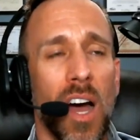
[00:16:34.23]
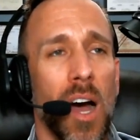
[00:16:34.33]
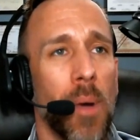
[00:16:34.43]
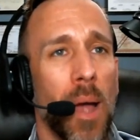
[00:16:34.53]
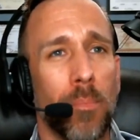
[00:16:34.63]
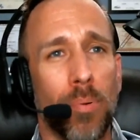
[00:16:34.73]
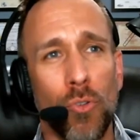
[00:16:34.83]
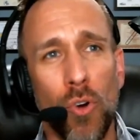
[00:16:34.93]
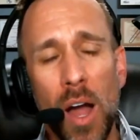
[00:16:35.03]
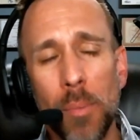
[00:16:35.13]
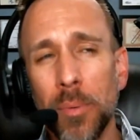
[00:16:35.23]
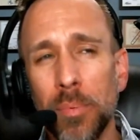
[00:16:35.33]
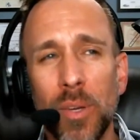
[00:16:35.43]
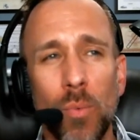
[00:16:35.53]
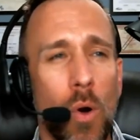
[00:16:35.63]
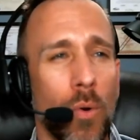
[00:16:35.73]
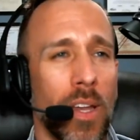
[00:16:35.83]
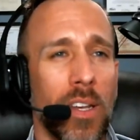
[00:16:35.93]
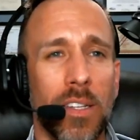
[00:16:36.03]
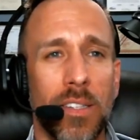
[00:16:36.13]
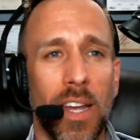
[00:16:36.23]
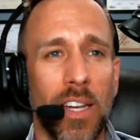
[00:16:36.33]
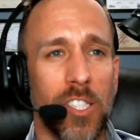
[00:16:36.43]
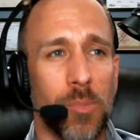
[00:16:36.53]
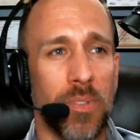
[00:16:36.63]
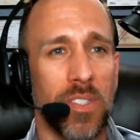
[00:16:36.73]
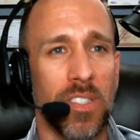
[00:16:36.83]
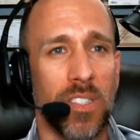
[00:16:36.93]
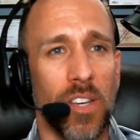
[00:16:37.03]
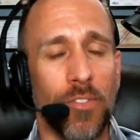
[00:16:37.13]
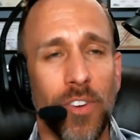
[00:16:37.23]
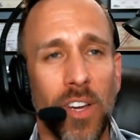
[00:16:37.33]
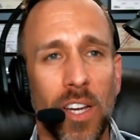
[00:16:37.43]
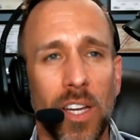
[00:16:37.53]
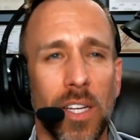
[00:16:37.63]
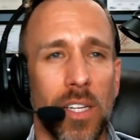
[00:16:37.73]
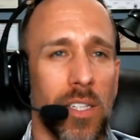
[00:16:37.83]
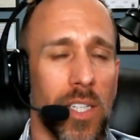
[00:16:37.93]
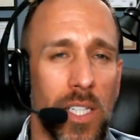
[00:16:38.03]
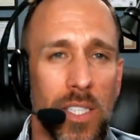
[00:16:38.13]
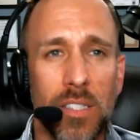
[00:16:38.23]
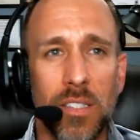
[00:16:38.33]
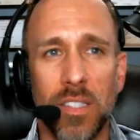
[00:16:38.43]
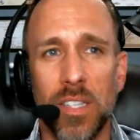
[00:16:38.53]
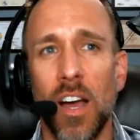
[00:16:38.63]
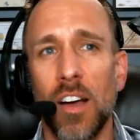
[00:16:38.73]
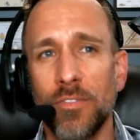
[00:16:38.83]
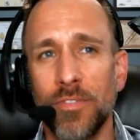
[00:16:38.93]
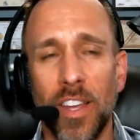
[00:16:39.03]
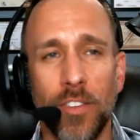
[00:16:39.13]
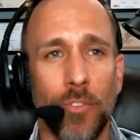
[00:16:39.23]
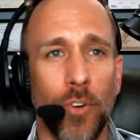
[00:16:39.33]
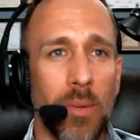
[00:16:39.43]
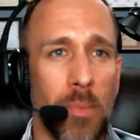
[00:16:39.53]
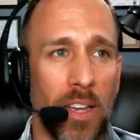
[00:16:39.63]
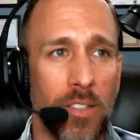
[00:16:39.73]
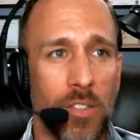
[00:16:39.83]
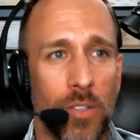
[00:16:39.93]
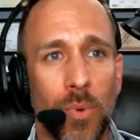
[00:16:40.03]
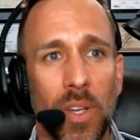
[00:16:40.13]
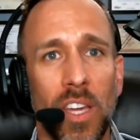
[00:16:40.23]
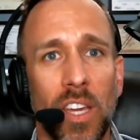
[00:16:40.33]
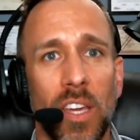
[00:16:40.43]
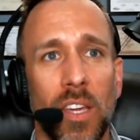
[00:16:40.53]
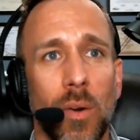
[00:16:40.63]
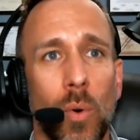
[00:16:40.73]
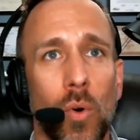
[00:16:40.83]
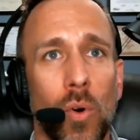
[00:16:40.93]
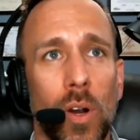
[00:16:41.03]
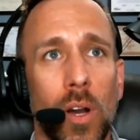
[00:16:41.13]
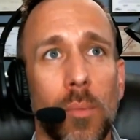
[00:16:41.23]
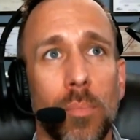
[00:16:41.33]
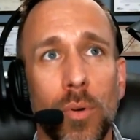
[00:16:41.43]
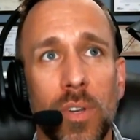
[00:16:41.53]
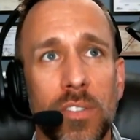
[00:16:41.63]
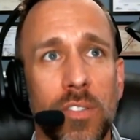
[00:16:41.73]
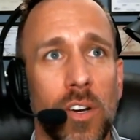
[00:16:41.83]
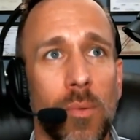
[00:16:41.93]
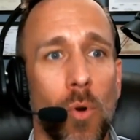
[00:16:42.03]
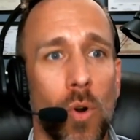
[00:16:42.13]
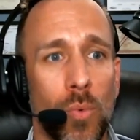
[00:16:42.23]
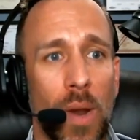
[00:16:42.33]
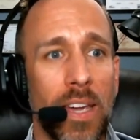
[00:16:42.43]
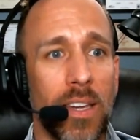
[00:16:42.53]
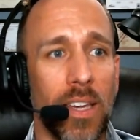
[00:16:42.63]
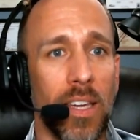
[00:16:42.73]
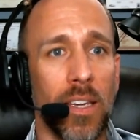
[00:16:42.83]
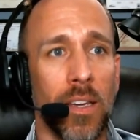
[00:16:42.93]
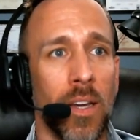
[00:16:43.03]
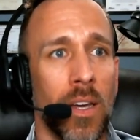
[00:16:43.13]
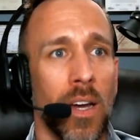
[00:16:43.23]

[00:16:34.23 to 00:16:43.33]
I probably won't get into any specific stuff like Freemasonry or Buddhism or Reiki.